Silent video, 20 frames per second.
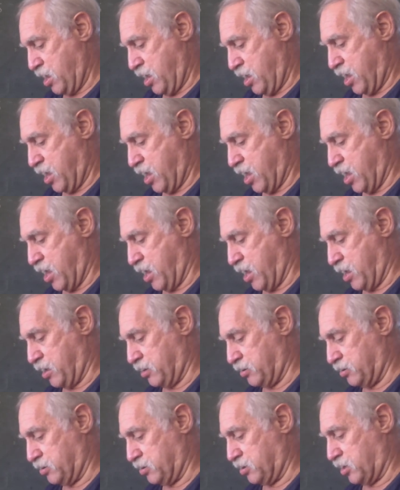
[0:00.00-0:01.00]

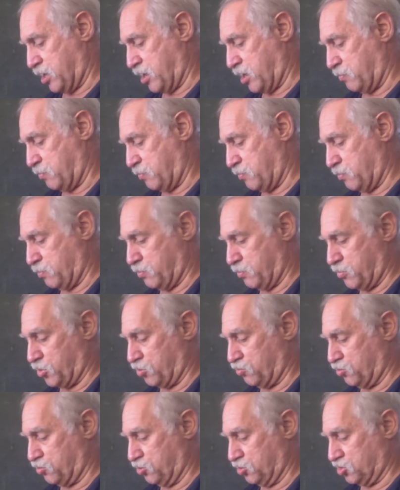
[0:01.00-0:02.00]
and the
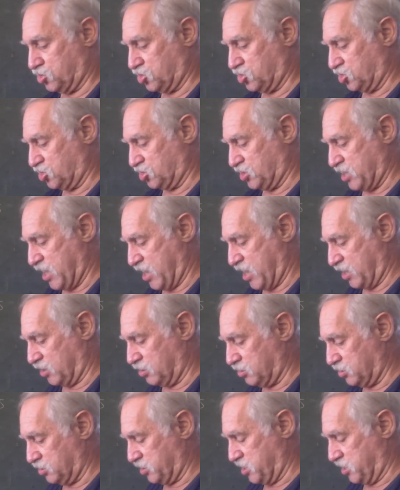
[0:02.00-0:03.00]
roots just
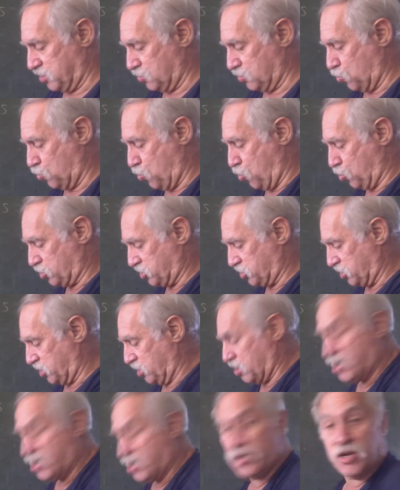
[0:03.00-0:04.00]
dangle in
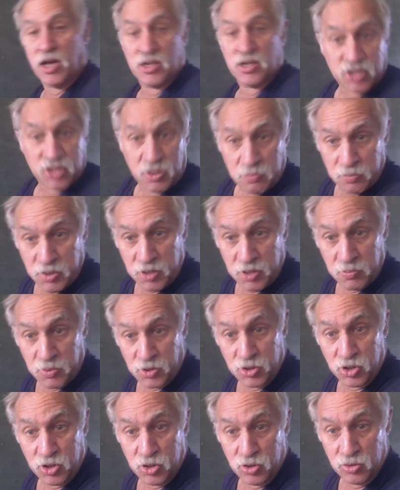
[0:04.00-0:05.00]
water. Now, some people
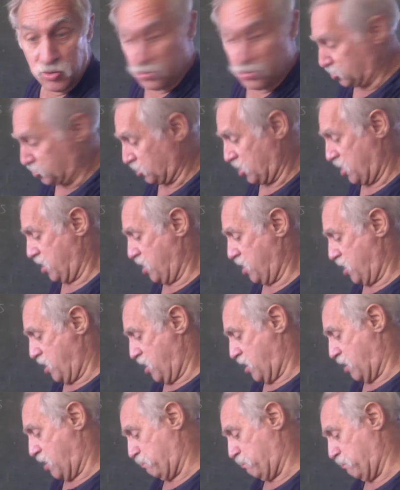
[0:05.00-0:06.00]
use
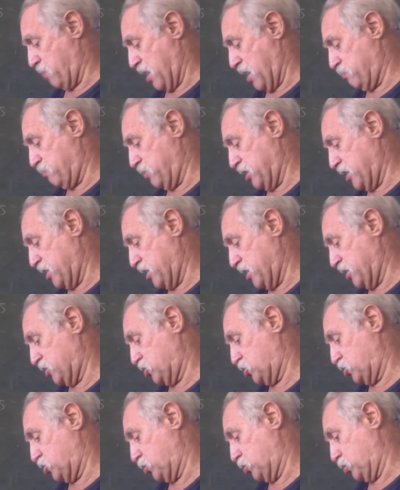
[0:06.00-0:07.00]
a bubbler
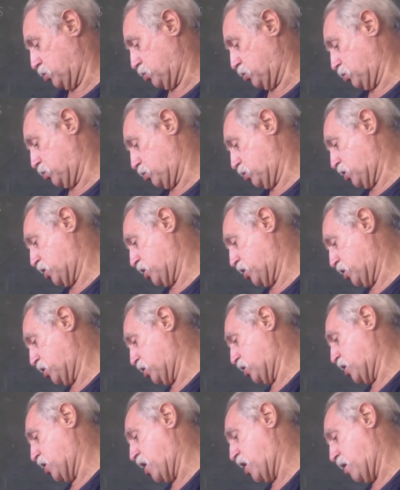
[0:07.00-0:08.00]
to
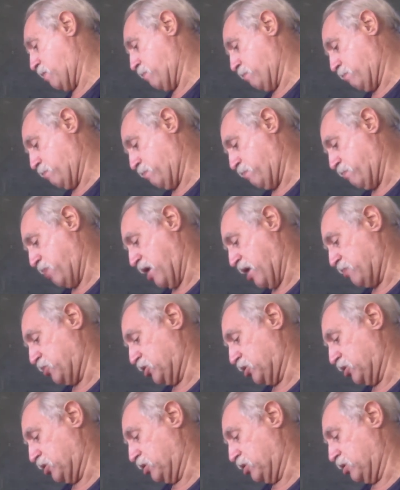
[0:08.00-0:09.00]

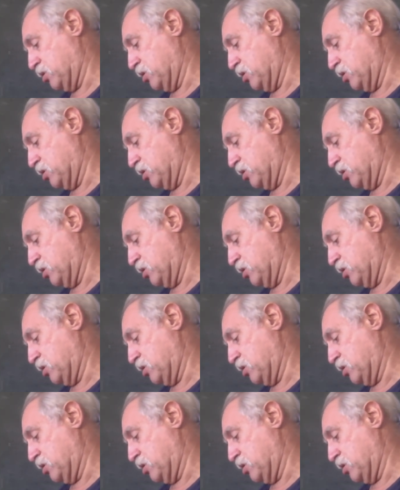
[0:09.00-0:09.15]
bubble